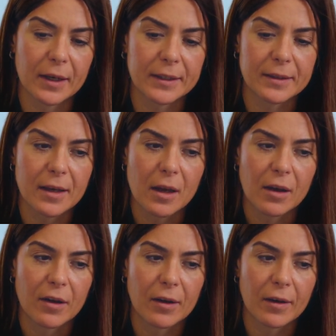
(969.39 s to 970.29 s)
that
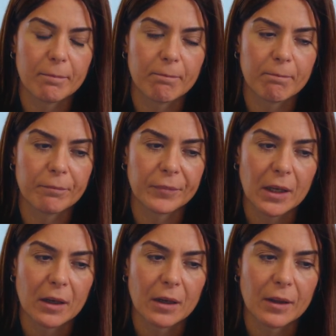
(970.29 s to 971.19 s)

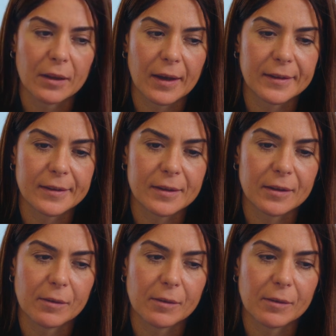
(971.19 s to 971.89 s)
that